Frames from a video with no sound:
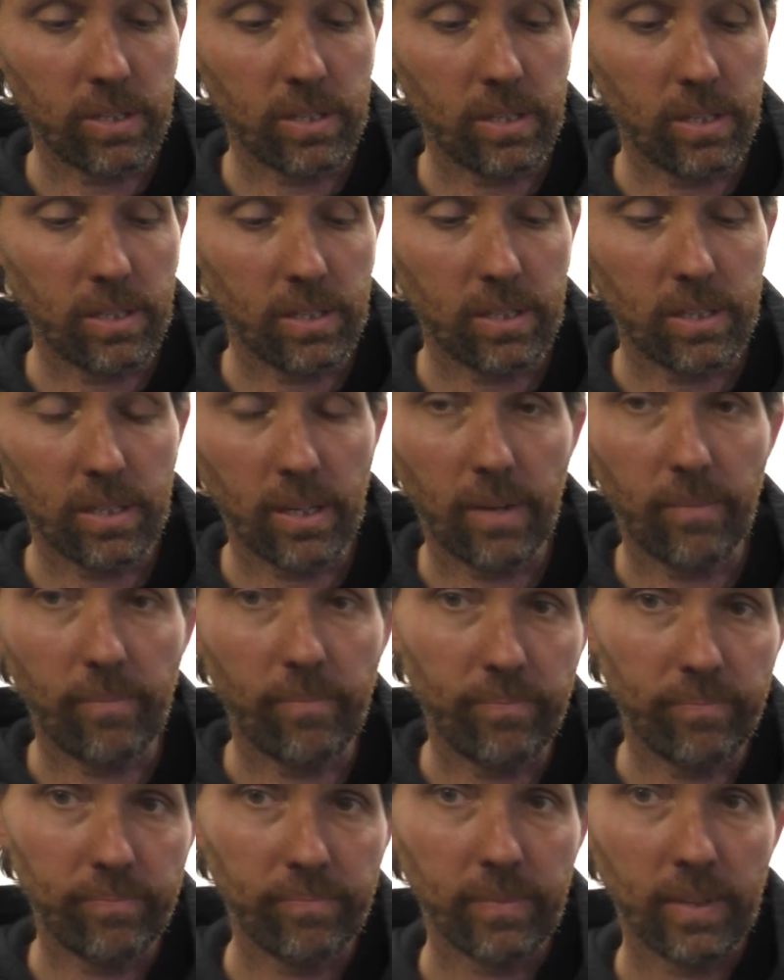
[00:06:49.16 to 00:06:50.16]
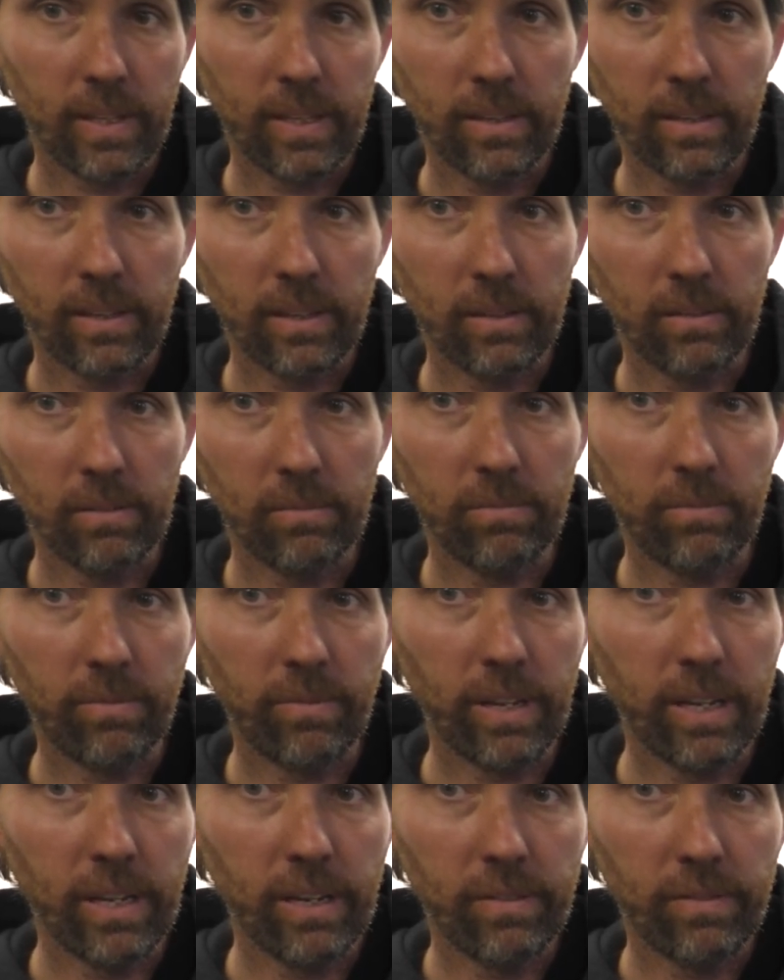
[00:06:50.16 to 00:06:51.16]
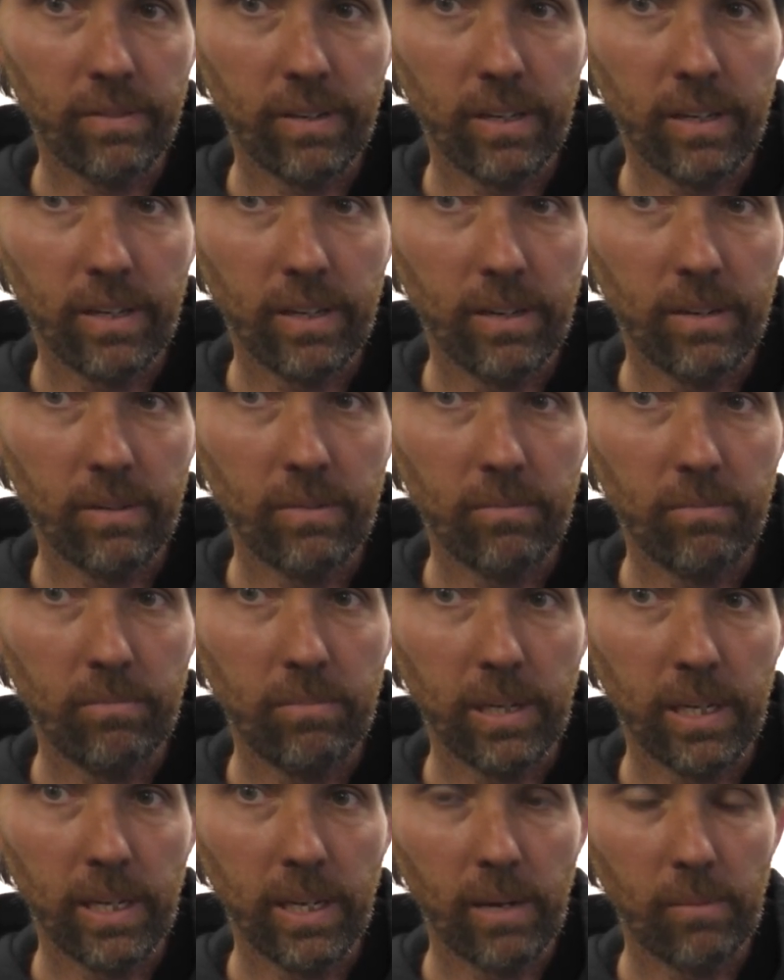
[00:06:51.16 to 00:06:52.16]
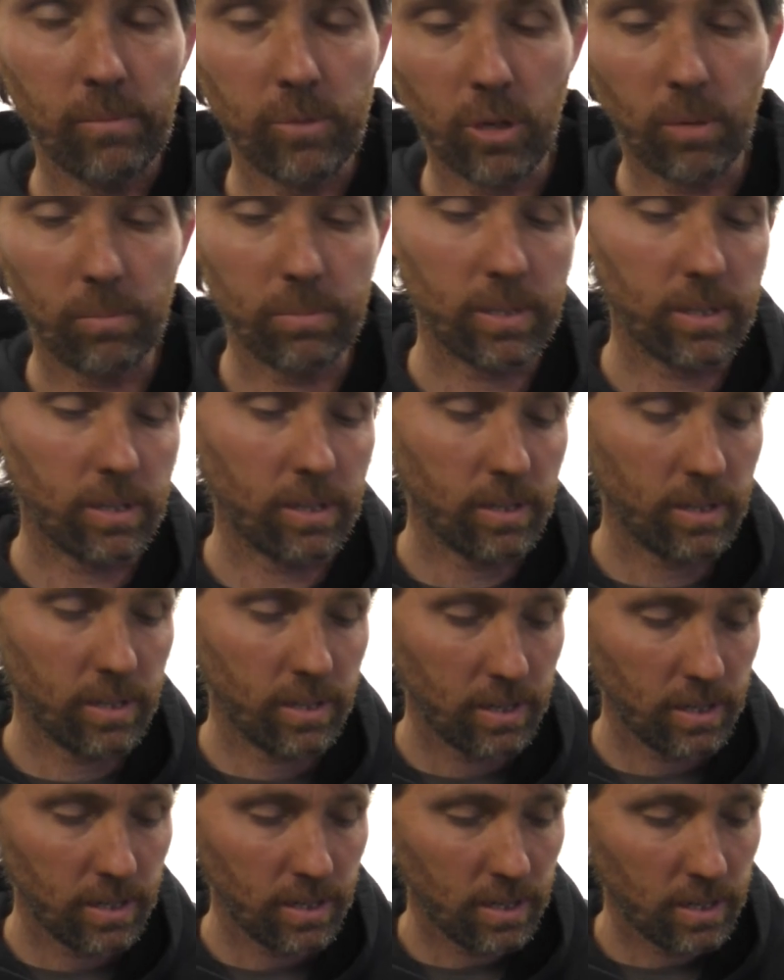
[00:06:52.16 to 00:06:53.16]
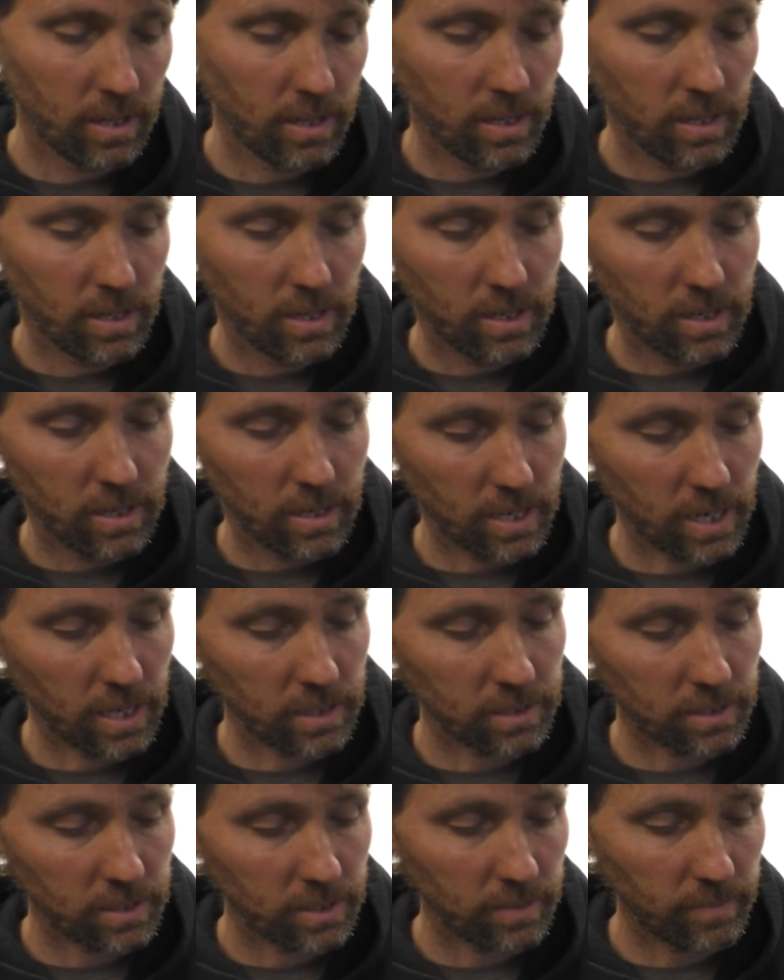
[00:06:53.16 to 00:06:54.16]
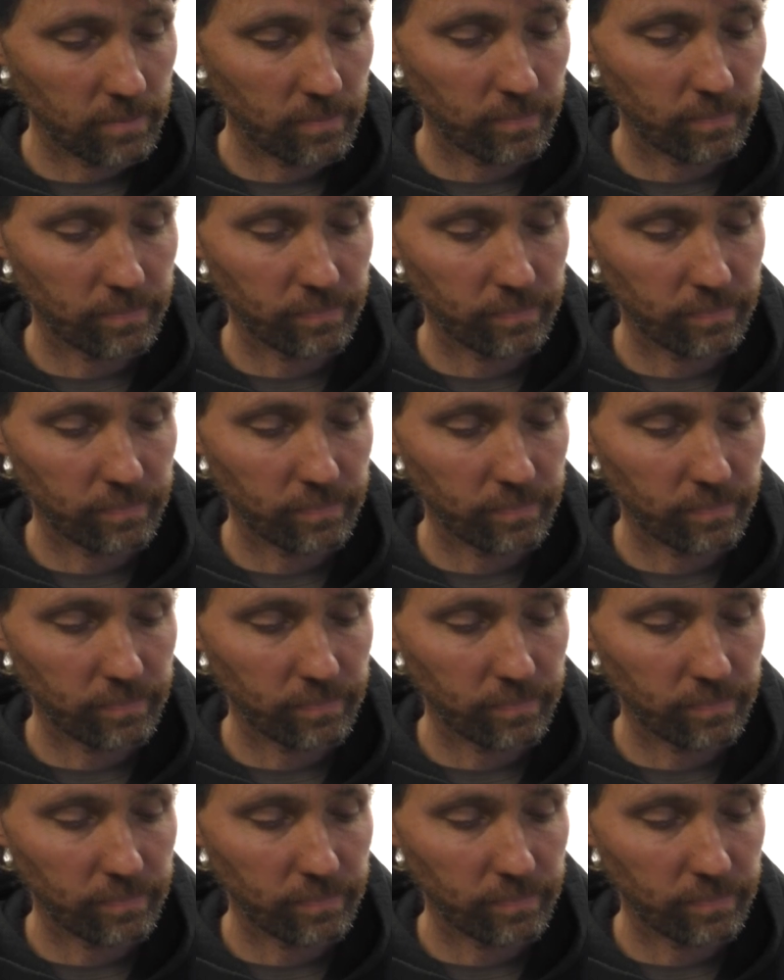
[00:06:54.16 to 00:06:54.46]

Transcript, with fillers: just this um, little thing for, you know, picking up dropped nuts.